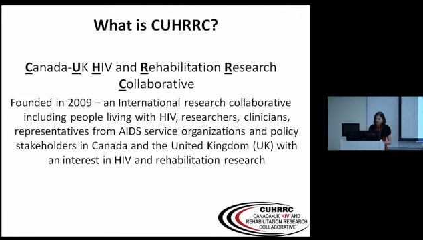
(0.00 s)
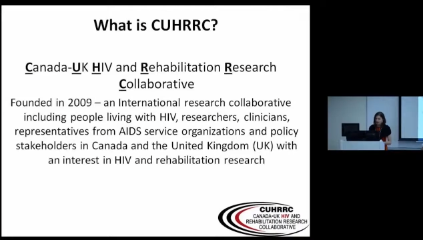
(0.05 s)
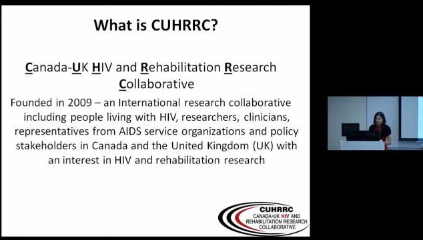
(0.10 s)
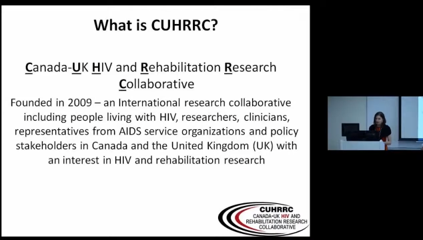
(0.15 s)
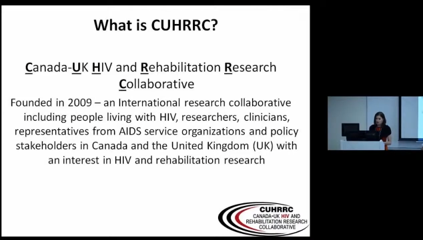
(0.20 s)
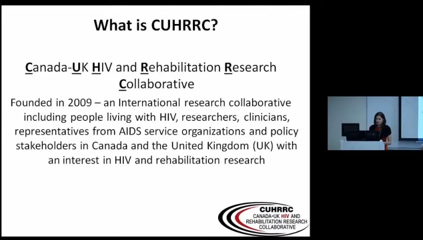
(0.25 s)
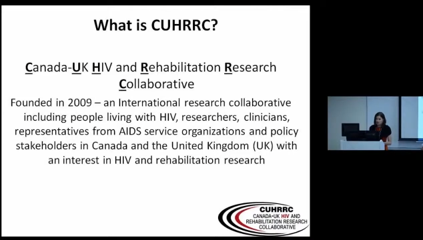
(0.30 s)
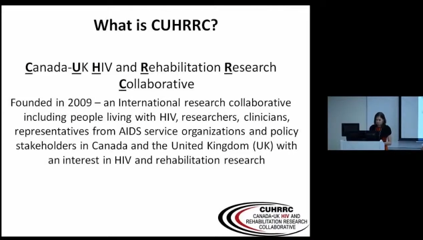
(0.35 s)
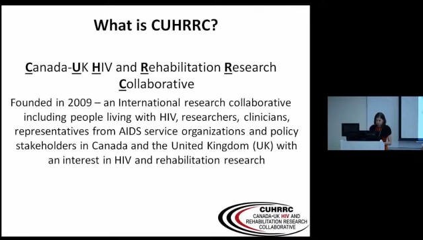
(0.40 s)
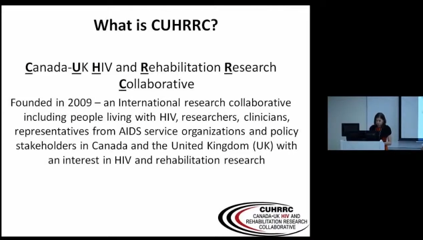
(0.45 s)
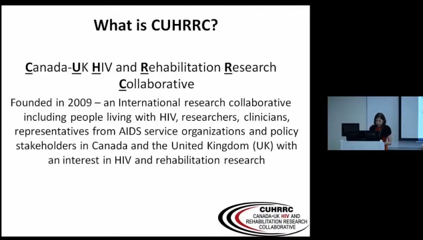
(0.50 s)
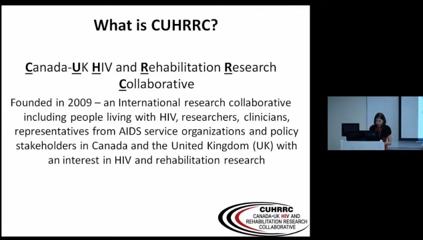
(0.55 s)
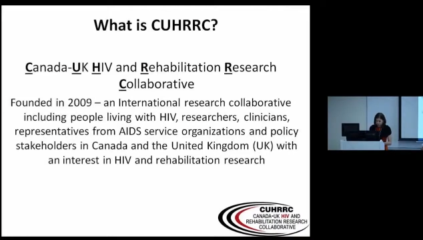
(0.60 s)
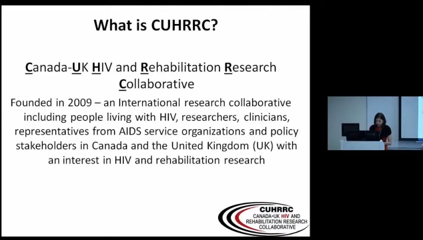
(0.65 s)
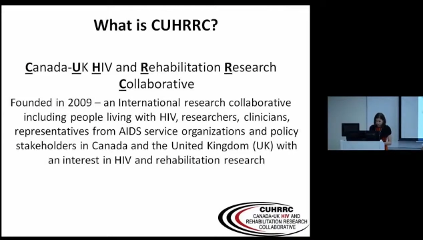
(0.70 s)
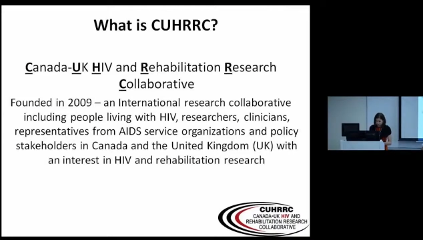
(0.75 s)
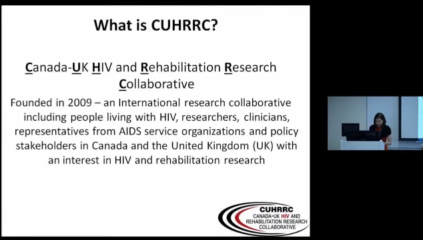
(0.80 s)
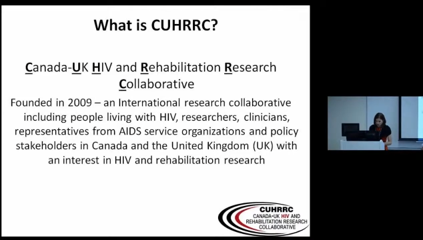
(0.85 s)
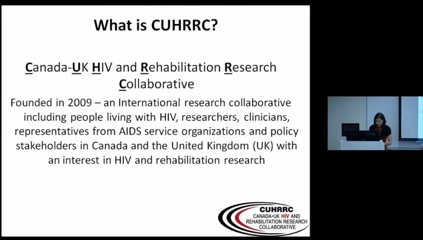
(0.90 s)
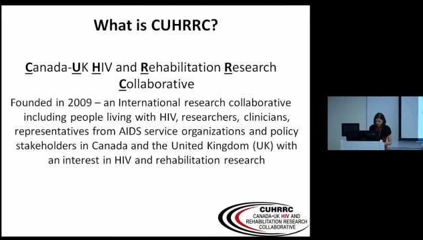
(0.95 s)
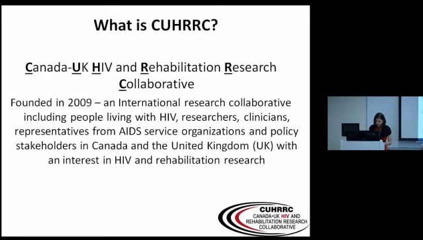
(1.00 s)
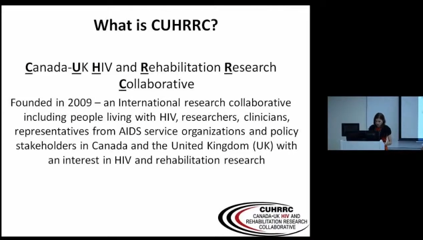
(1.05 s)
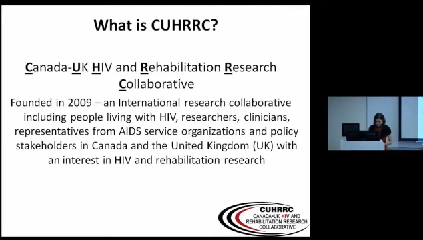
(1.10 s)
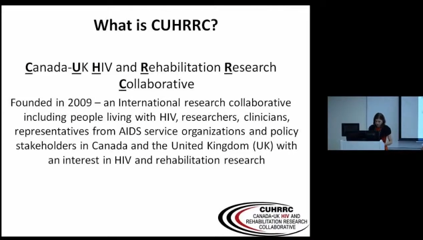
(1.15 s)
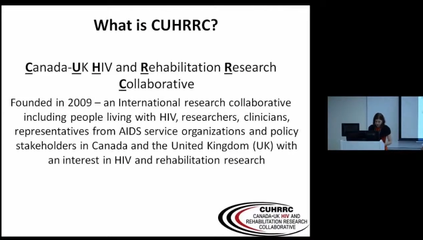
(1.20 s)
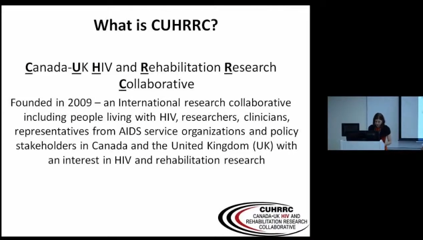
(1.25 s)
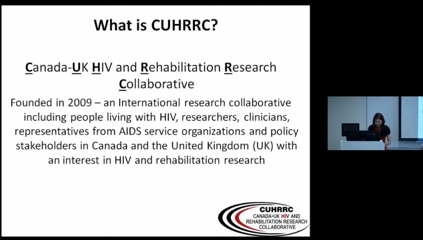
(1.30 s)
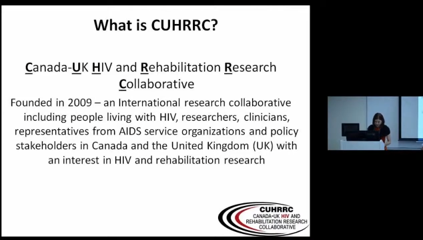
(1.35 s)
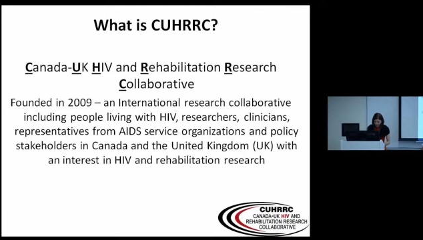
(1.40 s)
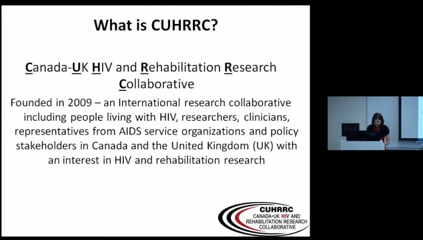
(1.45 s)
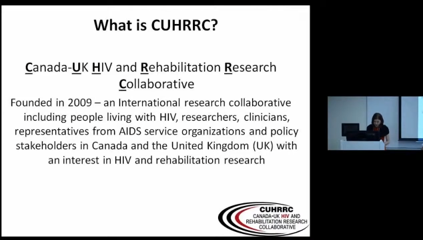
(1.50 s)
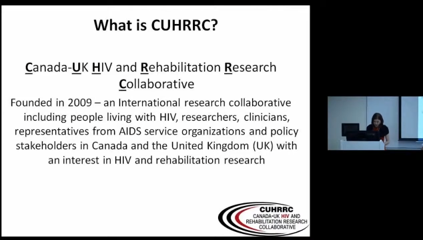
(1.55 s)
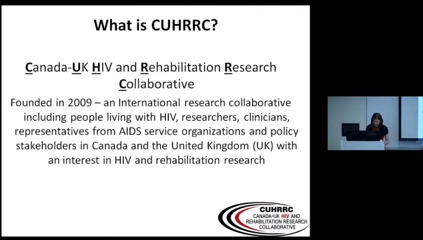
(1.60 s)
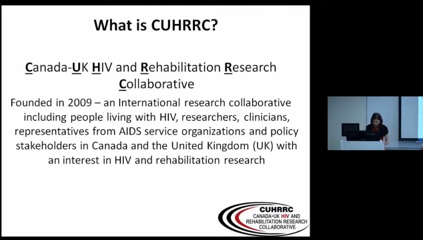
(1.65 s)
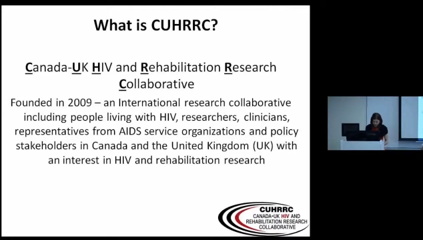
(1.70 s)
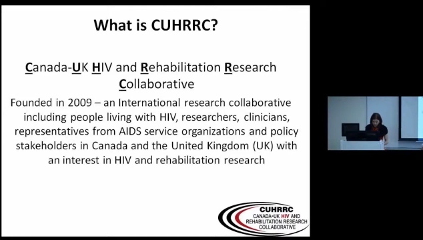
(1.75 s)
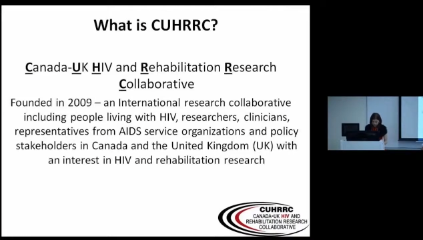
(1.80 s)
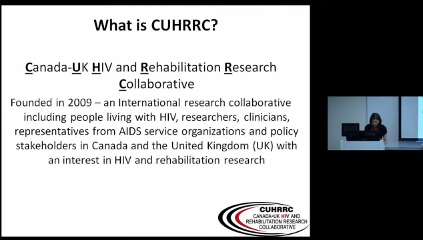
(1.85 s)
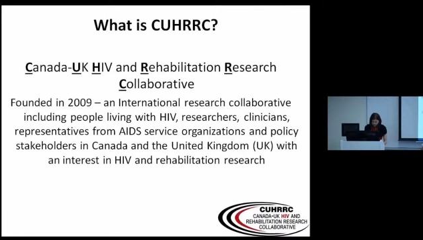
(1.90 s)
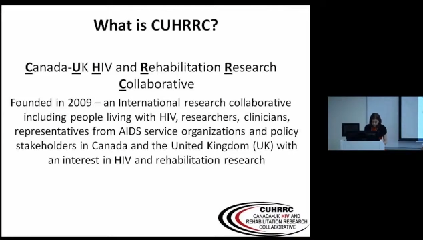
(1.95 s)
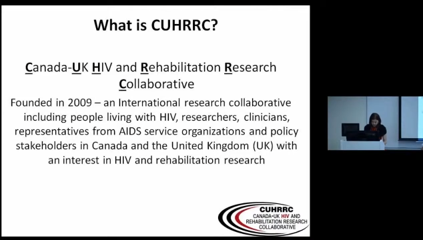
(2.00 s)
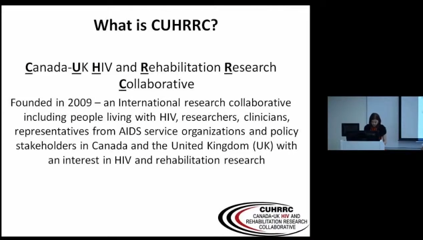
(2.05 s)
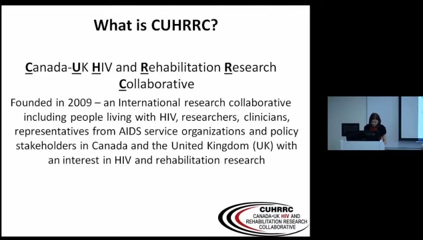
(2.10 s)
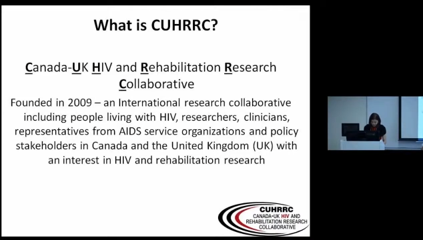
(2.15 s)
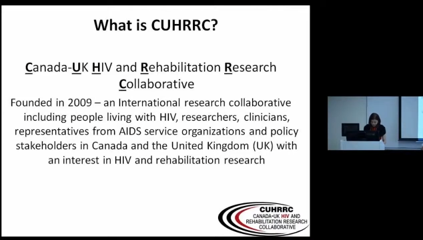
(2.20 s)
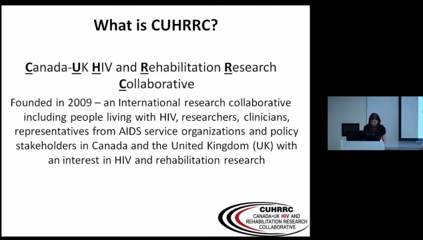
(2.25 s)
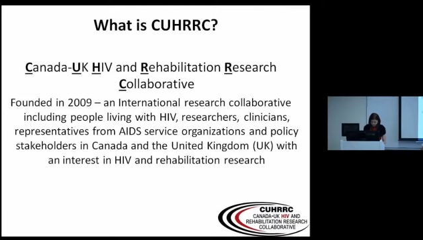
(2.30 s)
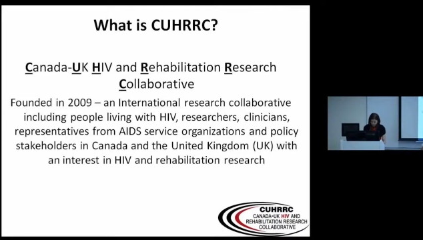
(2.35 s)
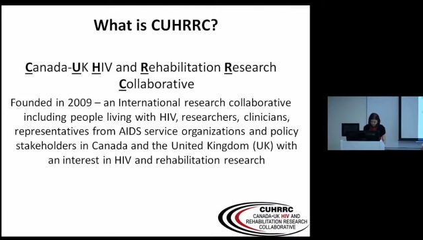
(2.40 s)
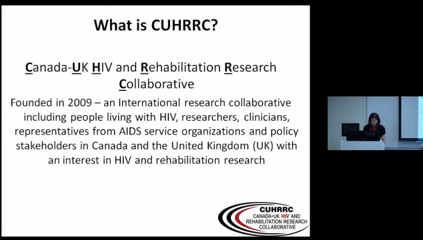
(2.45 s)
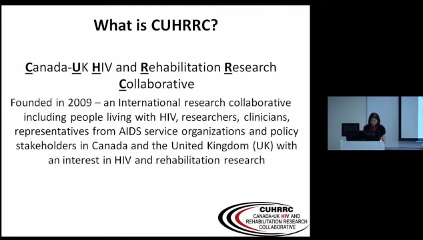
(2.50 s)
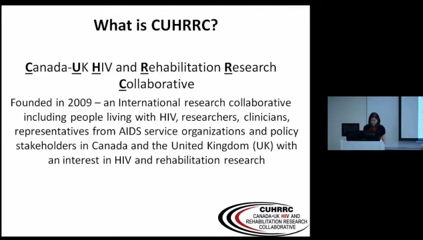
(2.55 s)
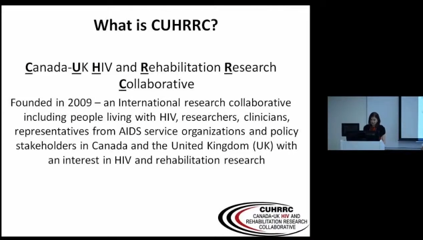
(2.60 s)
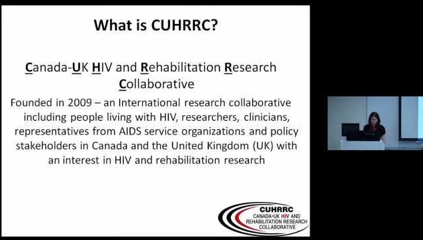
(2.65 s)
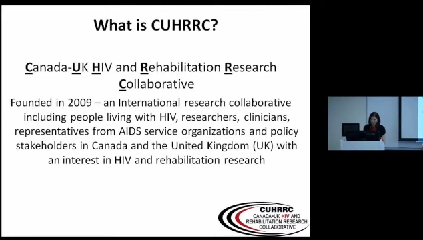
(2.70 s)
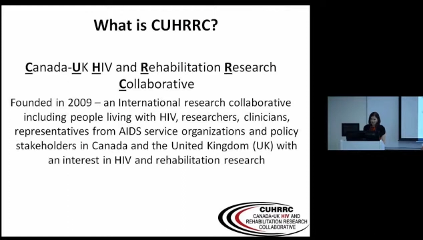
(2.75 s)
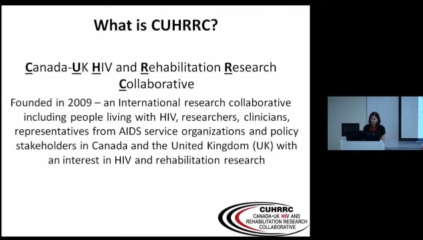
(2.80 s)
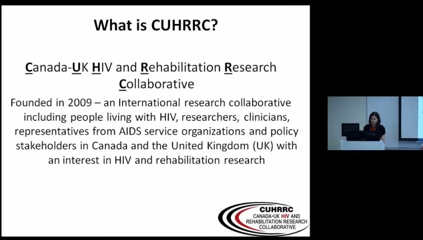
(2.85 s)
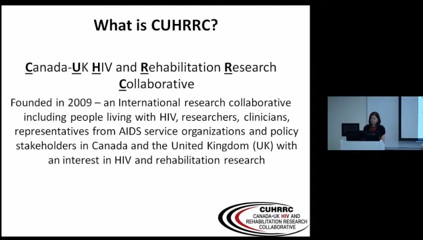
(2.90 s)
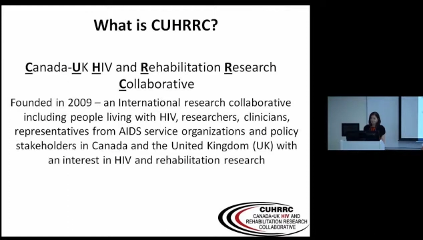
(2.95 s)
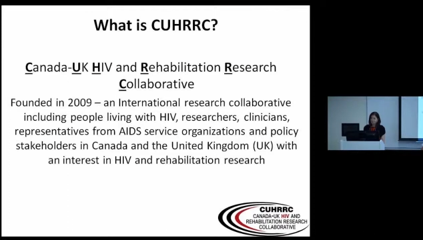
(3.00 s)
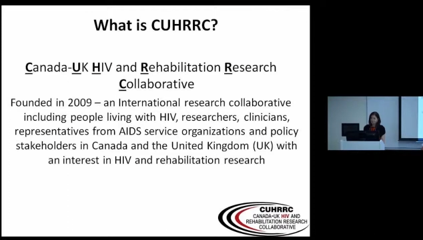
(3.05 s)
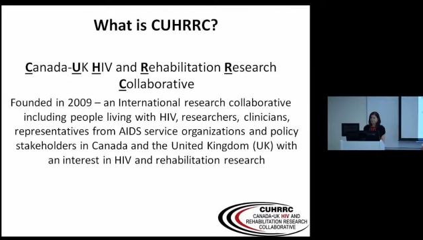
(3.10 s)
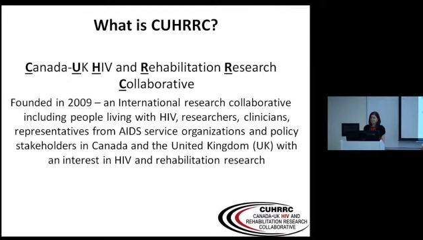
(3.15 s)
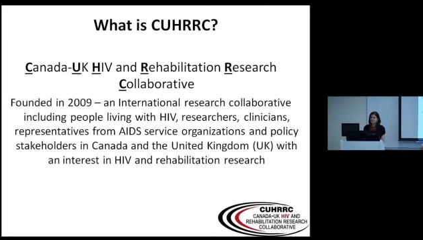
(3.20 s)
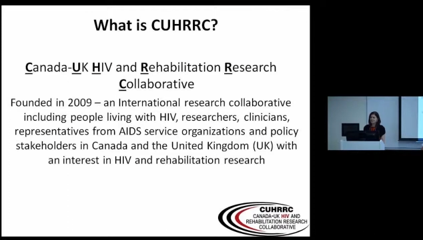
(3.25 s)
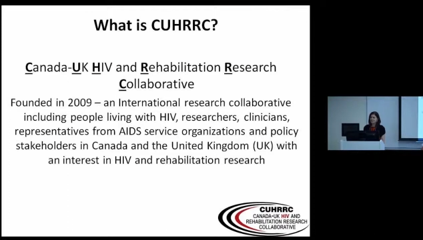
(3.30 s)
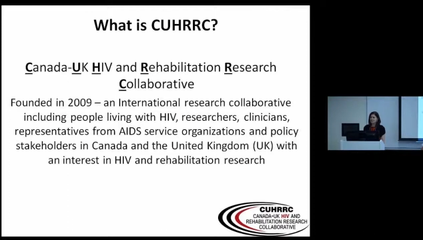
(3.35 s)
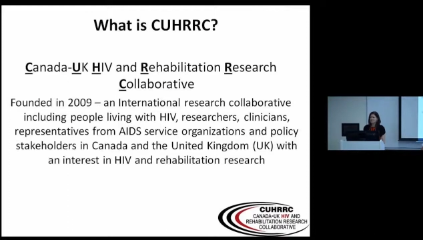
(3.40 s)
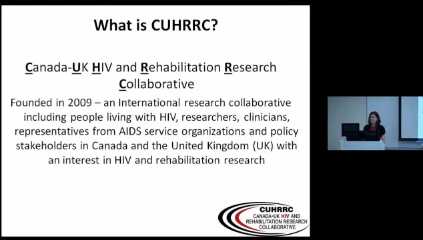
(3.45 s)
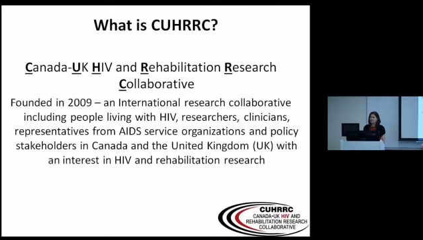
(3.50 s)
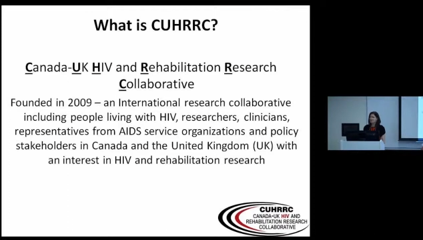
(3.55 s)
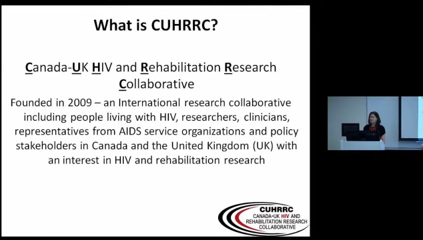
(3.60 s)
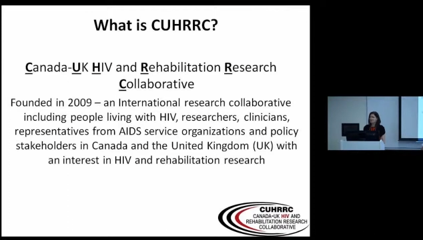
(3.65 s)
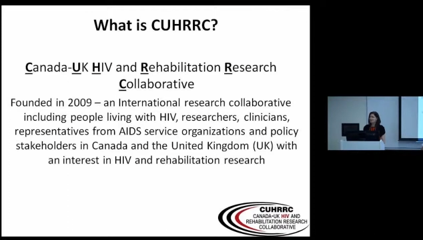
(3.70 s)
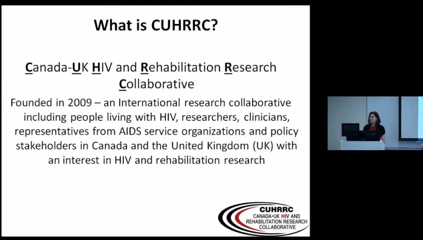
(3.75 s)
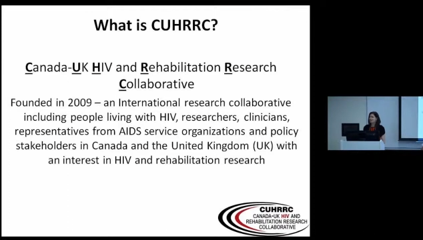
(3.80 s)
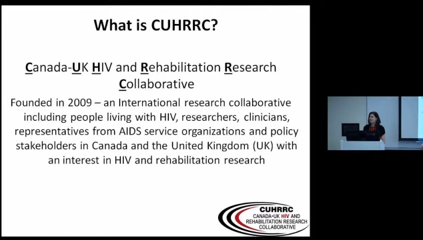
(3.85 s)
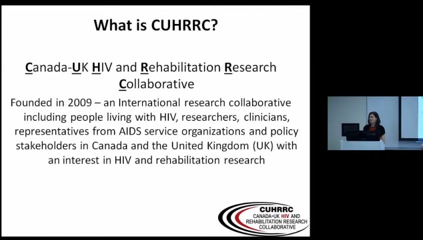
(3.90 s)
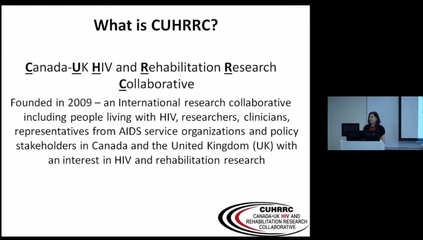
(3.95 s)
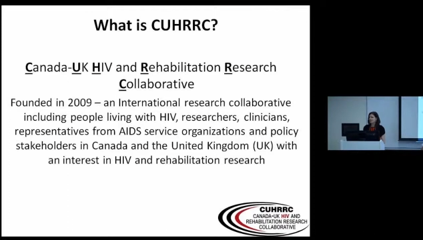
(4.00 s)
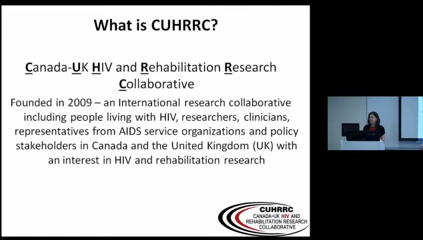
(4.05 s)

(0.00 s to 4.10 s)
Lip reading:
[unreadable: no face in view]